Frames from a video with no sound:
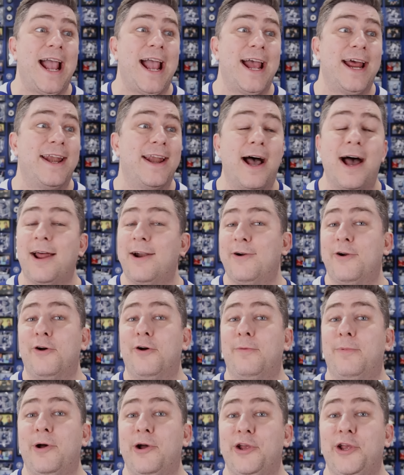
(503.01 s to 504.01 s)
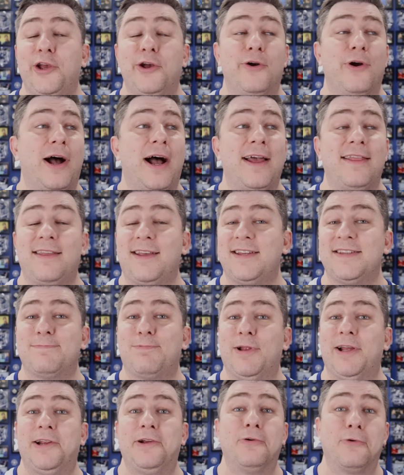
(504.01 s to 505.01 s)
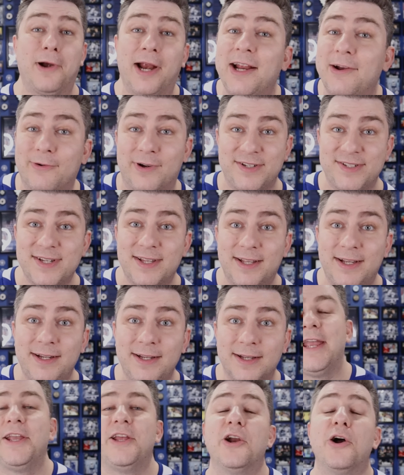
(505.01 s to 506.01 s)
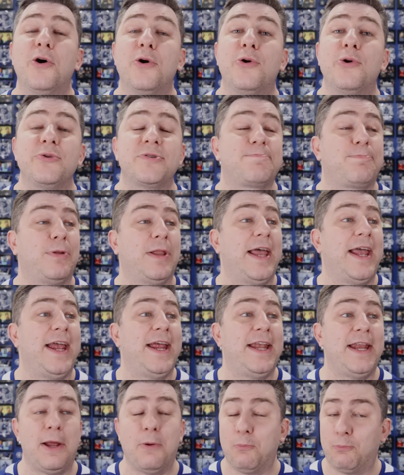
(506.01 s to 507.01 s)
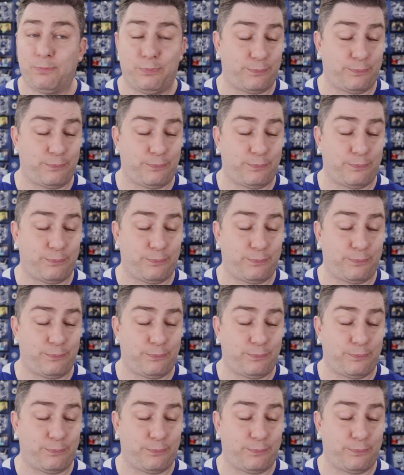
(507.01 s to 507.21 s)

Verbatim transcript: and I don't know about you, I think he's played great recently. And you know who's played